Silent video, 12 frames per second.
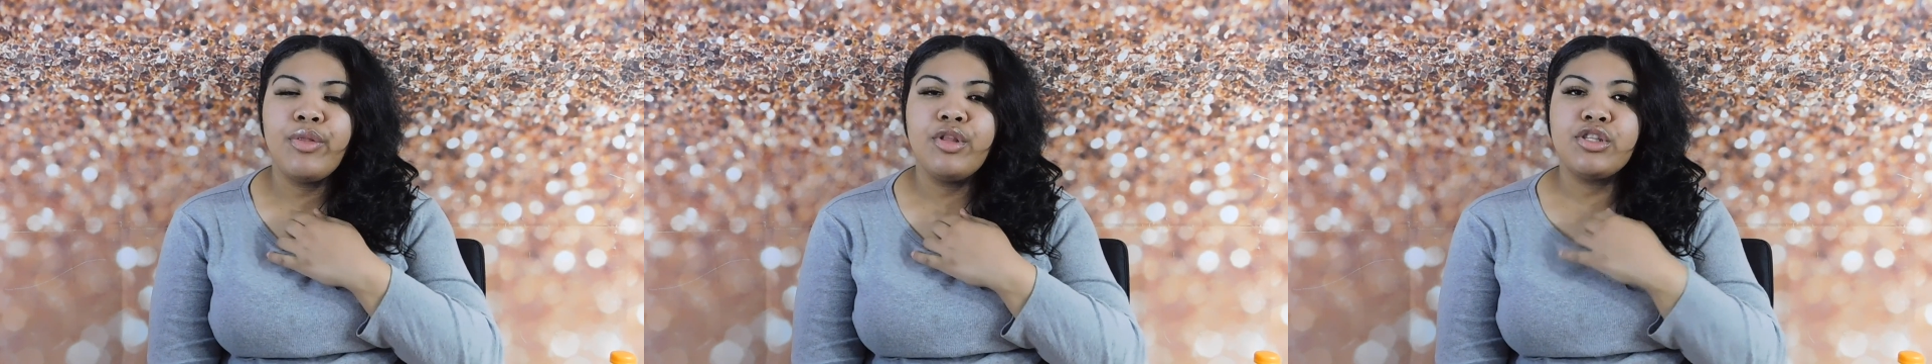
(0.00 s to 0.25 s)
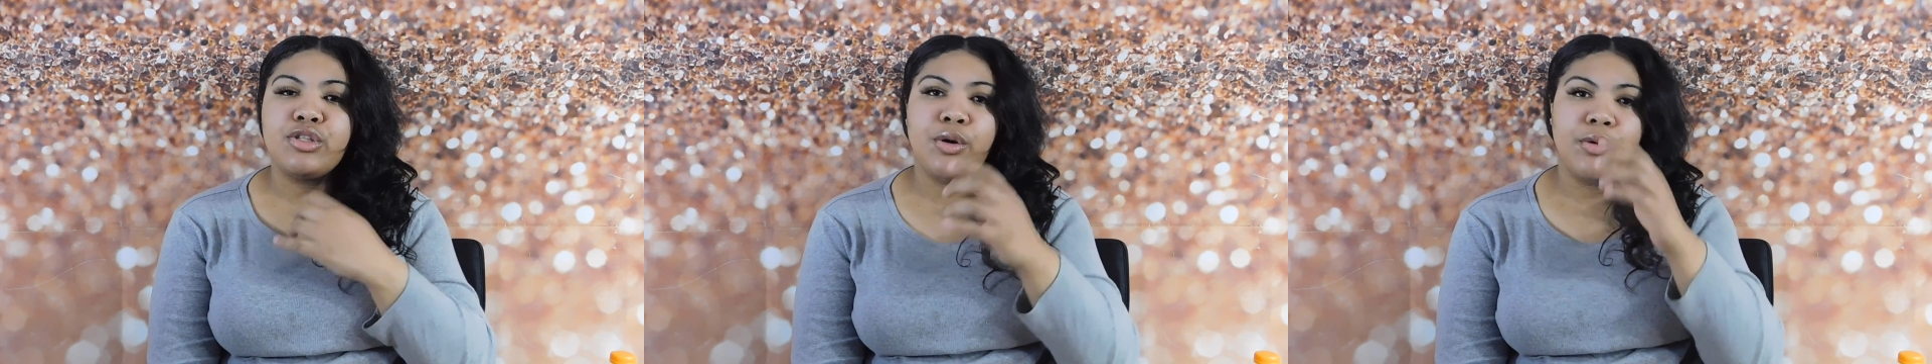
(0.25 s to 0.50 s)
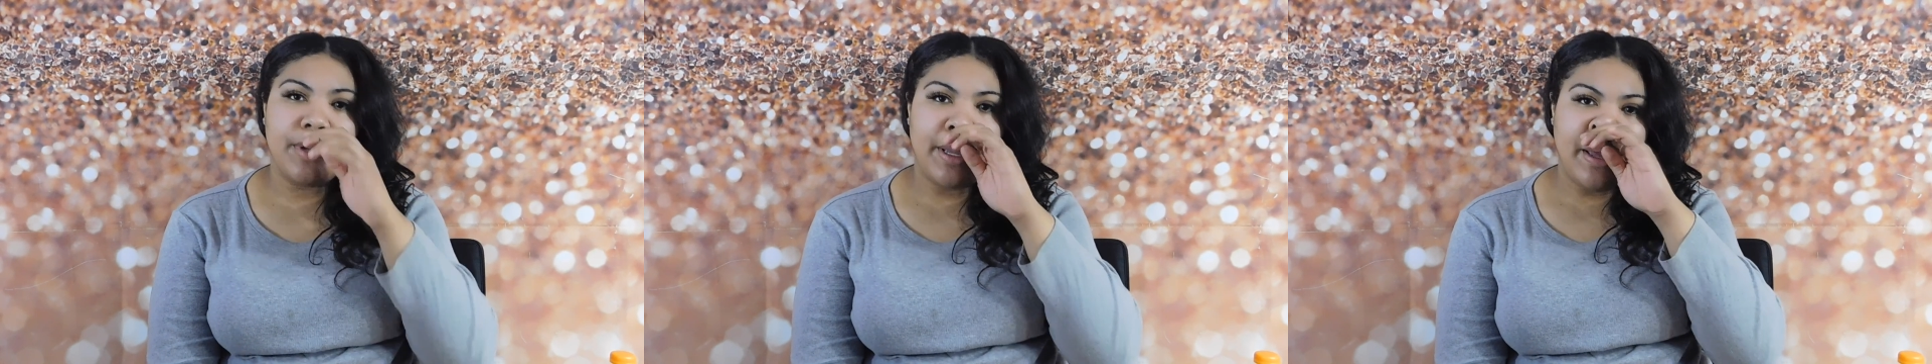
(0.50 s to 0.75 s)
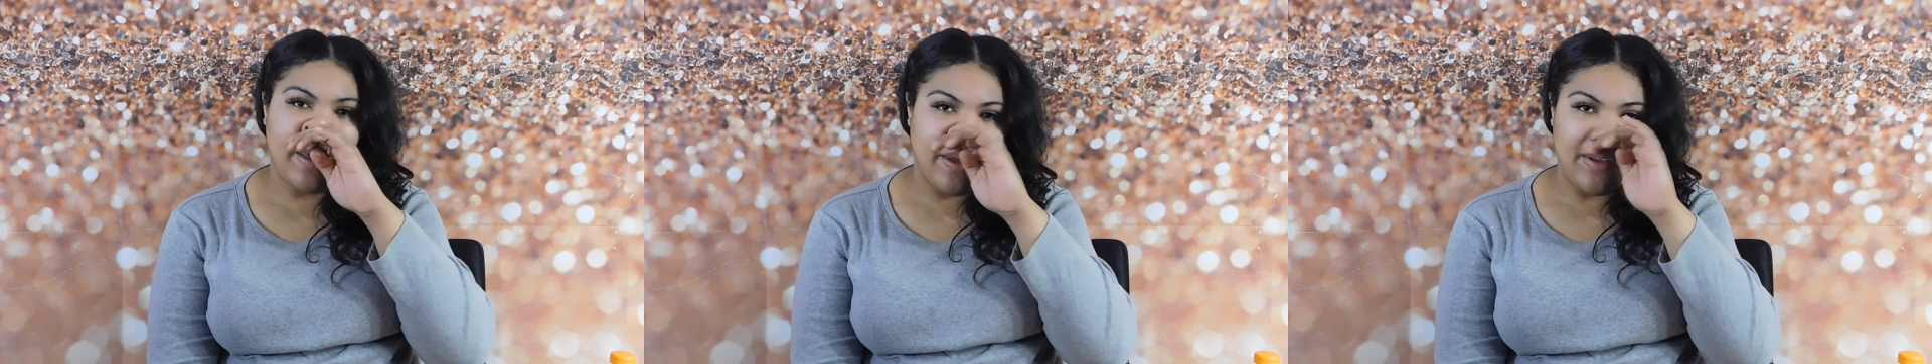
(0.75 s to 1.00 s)
the
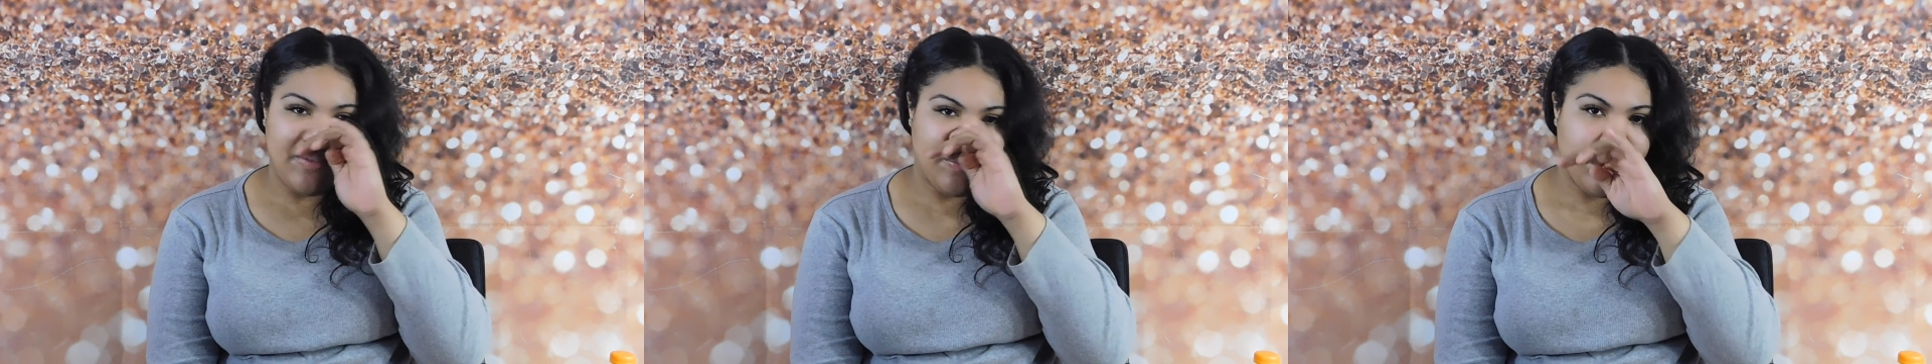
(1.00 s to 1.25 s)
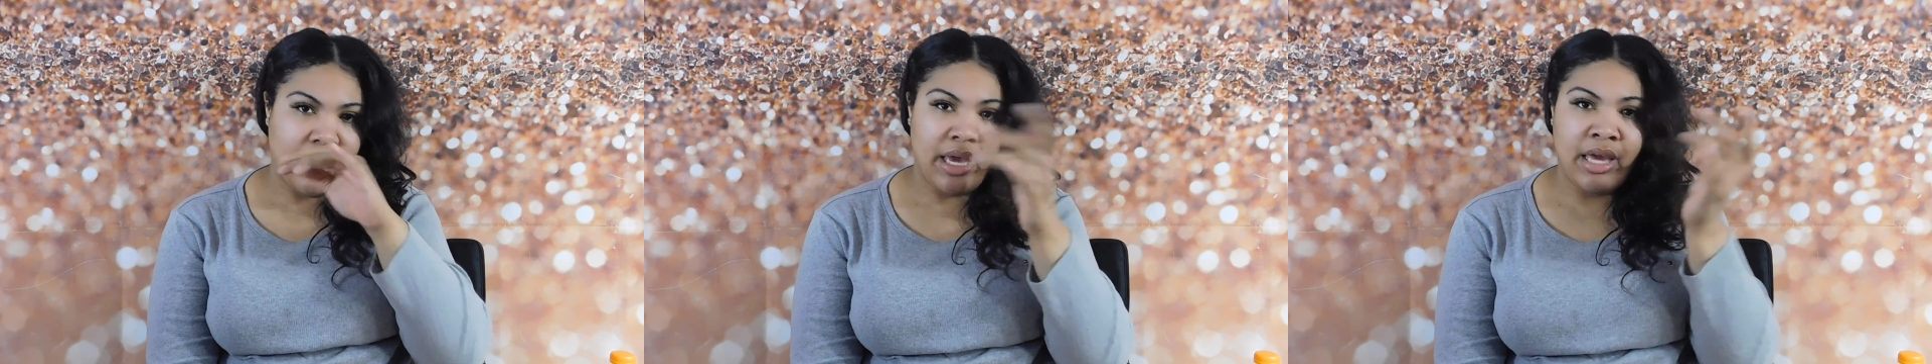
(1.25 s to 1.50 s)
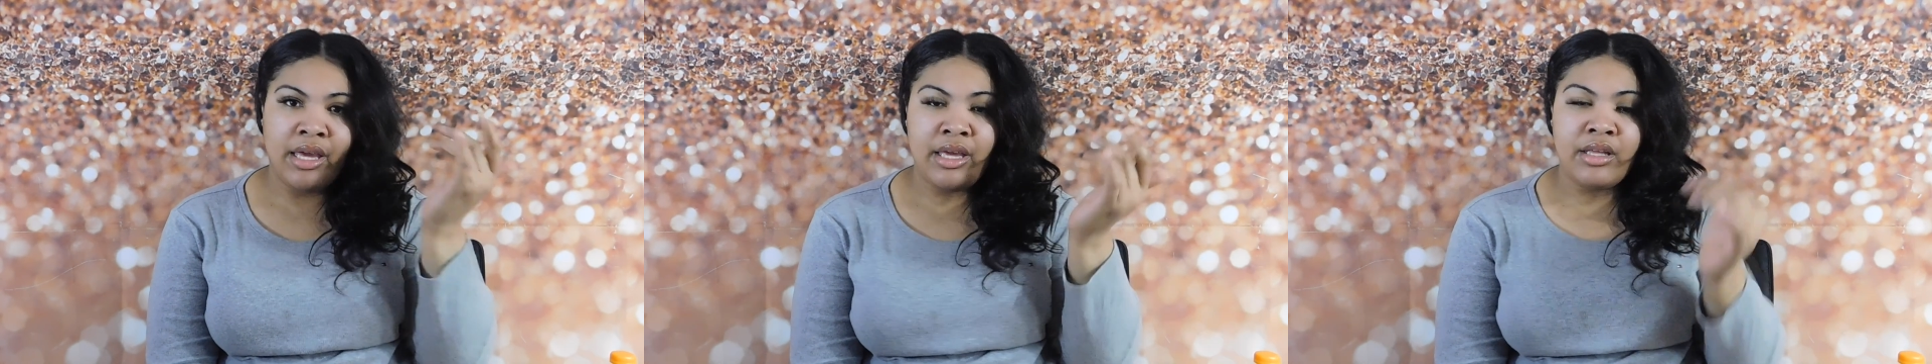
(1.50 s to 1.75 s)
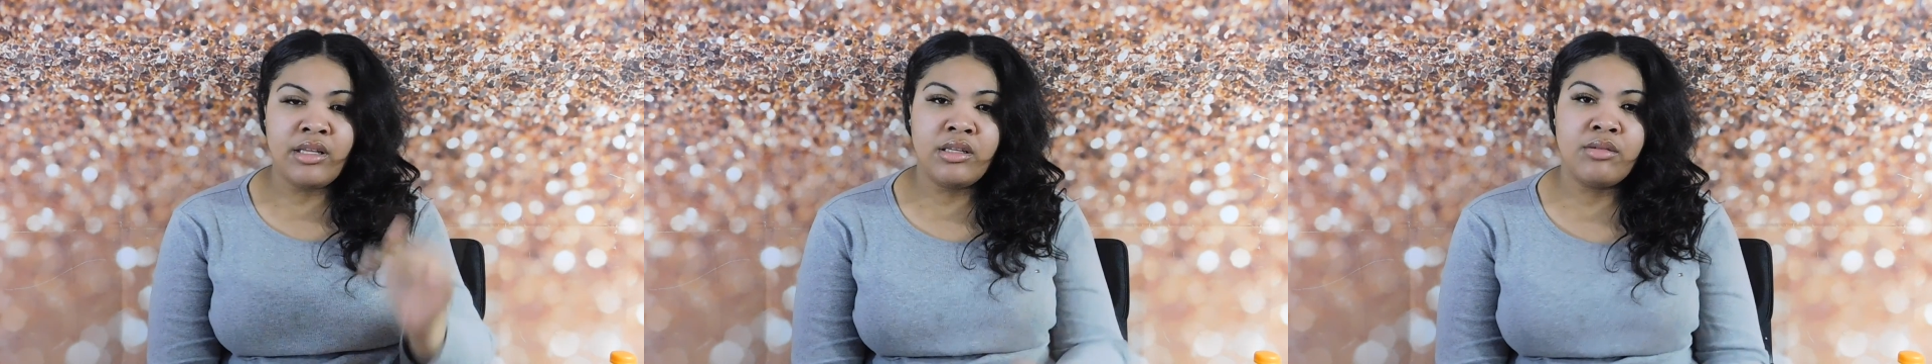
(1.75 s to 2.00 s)
story of my